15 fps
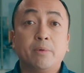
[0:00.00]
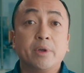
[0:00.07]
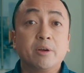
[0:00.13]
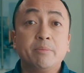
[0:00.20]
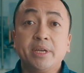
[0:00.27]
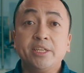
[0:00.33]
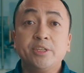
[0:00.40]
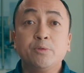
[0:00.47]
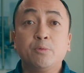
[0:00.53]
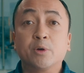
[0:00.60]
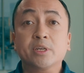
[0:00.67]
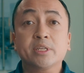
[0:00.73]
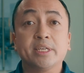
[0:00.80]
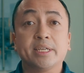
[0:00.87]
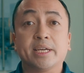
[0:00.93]
We are meant to
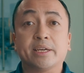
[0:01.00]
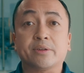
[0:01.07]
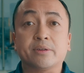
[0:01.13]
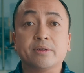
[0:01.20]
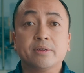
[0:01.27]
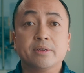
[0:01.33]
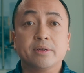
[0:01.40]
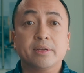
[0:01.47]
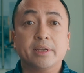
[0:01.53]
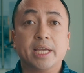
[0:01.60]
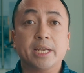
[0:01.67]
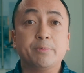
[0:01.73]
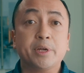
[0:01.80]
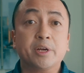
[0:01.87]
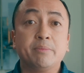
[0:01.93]
work together,
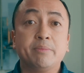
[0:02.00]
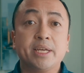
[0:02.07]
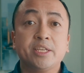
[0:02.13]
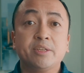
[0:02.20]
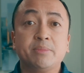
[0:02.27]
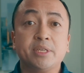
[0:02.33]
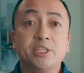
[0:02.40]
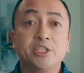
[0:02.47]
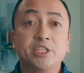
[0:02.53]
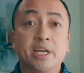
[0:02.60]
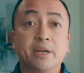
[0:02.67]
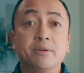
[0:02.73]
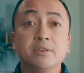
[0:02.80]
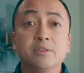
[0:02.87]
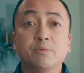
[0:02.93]
and we are meant to be
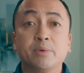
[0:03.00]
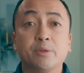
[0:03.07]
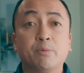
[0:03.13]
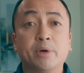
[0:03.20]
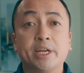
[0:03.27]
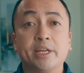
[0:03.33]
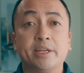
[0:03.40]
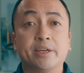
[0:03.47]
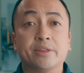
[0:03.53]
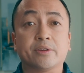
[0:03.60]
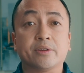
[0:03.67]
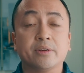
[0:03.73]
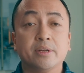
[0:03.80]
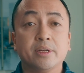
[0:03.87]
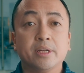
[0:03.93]
sharers with one
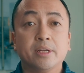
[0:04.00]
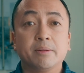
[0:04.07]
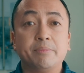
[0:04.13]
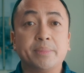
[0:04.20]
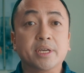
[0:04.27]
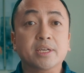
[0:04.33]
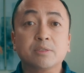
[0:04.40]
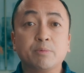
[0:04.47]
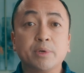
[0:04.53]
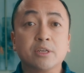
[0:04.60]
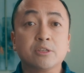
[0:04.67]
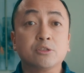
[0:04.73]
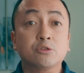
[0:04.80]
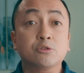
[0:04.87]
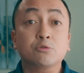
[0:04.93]
another, because we
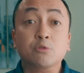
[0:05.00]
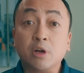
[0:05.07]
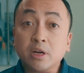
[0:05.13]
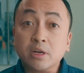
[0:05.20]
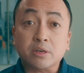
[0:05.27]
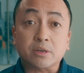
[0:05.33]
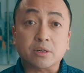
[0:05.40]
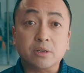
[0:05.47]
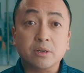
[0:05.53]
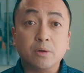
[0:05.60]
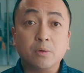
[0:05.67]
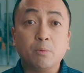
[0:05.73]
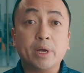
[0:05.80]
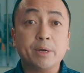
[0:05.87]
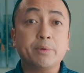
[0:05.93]
are stronger
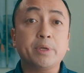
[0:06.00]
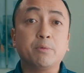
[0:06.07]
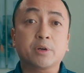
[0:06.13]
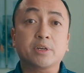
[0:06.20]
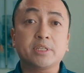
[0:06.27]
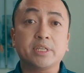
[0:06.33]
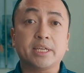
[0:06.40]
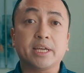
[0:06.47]
when we work